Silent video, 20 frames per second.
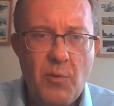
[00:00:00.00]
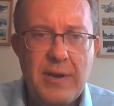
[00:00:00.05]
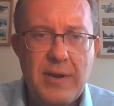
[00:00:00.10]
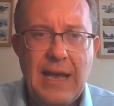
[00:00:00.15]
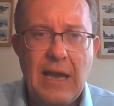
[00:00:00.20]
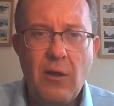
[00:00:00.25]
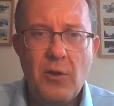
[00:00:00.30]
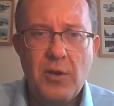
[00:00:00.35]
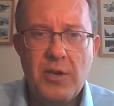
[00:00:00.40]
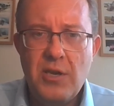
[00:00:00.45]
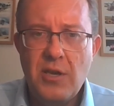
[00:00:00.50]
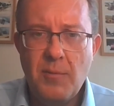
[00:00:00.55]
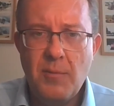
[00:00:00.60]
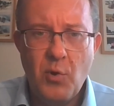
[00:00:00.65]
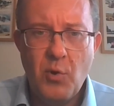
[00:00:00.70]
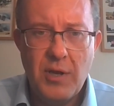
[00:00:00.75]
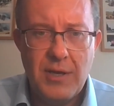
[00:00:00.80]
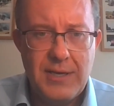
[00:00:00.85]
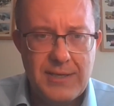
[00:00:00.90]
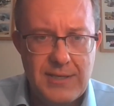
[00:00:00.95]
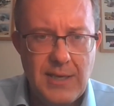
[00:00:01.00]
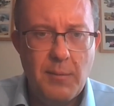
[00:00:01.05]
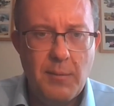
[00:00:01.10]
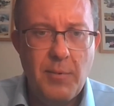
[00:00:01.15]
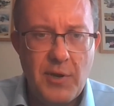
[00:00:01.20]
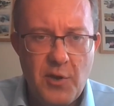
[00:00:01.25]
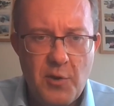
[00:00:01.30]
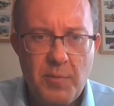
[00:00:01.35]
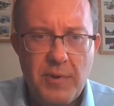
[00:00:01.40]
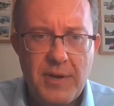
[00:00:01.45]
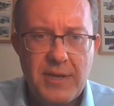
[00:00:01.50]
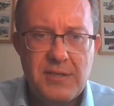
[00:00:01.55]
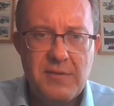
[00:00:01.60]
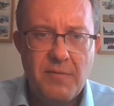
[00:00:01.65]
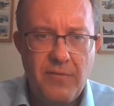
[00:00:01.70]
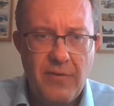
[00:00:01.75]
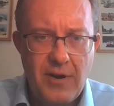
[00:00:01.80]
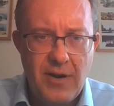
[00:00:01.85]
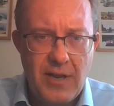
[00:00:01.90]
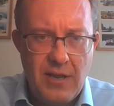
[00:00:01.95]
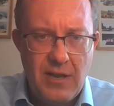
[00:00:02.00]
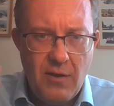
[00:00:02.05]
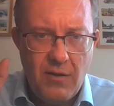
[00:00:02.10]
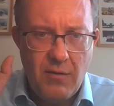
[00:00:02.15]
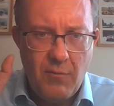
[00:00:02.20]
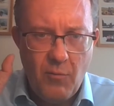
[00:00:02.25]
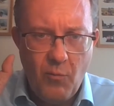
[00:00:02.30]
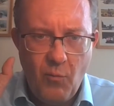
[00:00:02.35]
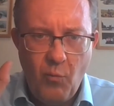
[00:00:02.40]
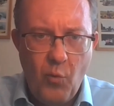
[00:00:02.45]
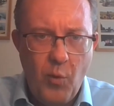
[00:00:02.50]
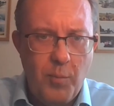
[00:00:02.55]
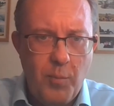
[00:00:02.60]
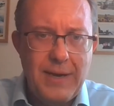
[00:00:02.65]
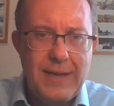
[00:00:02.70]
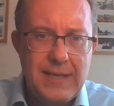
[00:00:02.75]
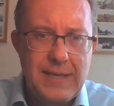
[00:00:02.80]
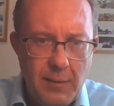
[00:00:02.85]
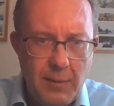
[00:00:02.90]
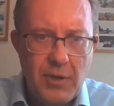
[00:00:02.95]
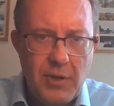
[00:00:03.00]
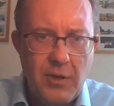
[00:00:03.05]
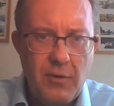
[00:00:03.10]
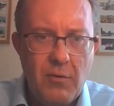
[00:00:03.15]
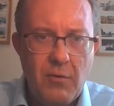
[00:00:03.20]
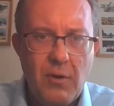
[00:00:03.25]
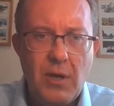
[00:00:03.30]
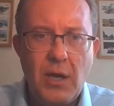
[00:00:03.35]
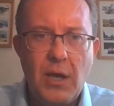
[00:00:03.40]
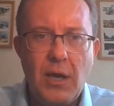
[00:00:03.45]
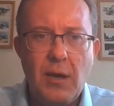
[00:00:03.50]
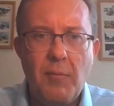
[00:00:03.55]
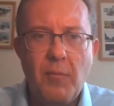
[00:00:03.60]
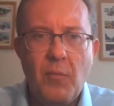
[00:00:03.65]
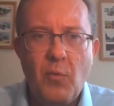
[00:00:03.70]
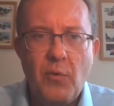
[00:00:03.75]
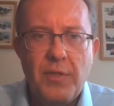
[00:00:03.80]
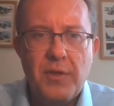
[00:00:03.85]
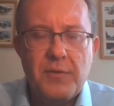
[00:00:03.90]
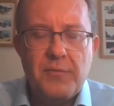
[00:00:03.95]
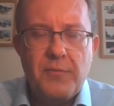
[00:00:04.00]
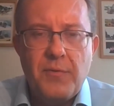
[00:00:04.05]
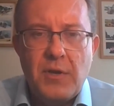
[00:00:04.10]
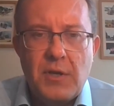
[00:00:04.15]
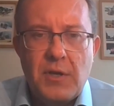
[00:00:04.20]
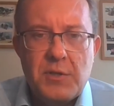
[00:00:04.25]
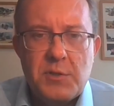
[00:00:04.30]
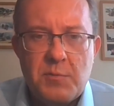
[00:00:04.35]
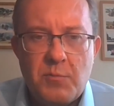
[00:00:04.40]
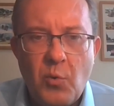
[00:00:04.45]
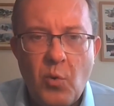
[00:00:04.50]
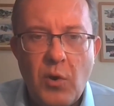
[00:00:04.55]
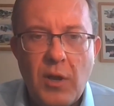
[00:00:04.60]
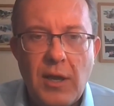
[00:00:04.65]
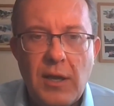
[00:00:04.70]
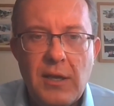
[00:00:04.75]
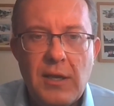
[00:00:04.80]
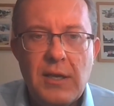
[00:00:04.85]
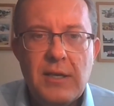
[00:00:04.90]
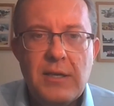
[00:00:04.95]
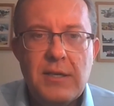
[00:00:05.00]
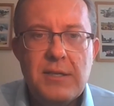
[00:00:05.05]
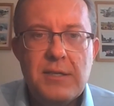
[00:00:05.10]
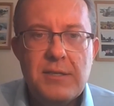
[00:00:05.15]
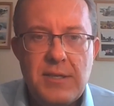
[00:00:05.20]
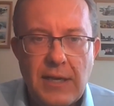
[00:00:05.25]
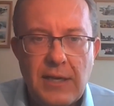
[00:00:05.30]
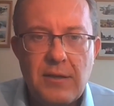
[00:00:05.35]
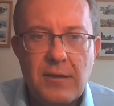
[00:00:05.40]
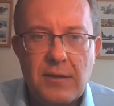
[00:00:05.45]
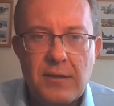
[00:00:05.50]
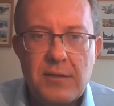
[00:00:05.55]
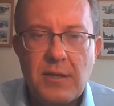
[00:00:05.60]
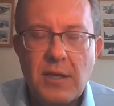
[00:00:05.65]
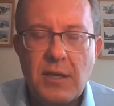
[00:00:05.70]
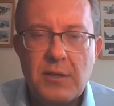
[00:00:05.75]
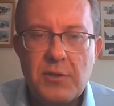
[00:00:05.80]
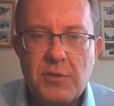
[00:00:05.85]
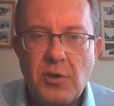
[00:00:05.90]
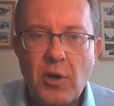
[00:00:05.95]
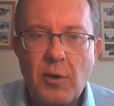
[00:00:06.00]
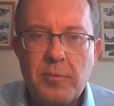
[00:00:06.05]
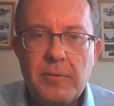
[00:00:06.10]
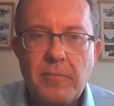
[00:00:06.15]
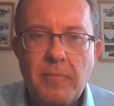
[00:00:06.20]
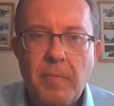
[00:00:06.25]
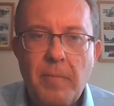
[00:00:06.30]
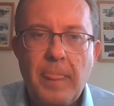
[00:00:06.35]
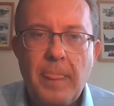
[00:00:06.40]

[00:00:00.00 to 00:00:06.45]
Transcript: We're now looking at more like a W, but it's a very wobbly W with a far smaller second drop.